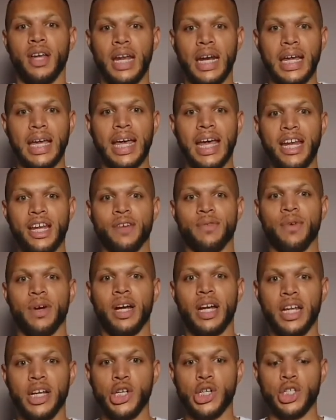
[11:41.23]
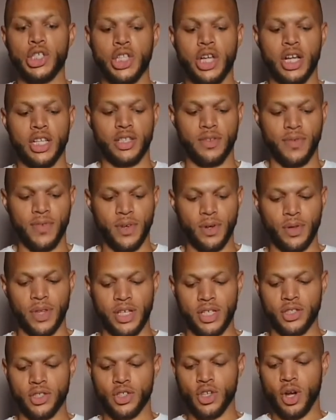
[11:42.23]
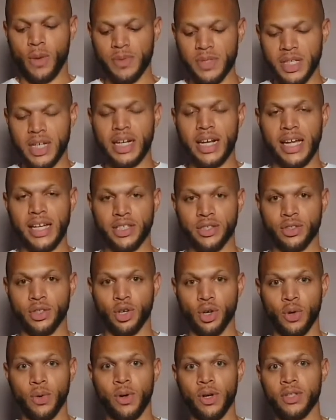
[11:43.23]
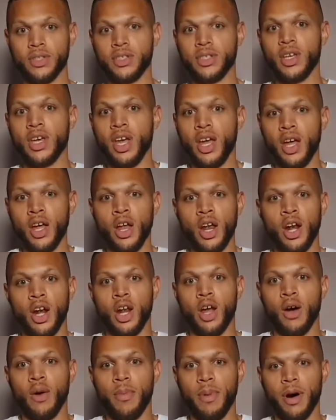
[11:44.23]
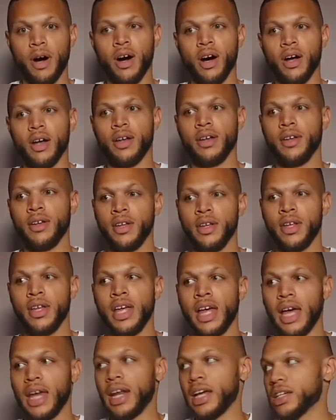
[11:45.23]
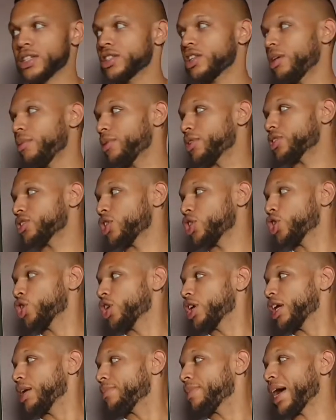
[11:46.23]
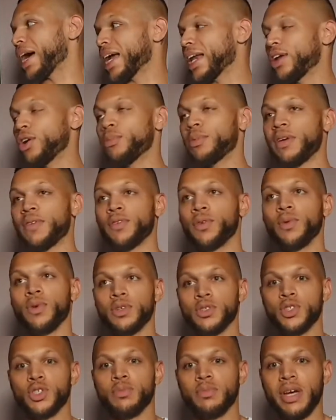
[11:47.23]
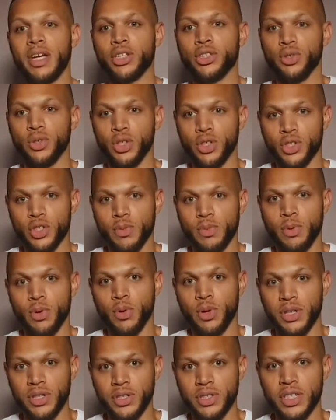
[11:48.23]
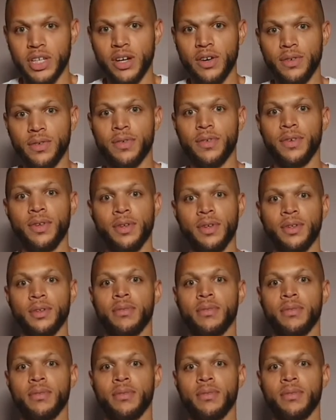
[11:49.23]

And again, you're really going to start to feel this tops of the legs and your quads, lower part of that stomach. So you could lean back a little bit if you want, just make sure that you're supporting yourself.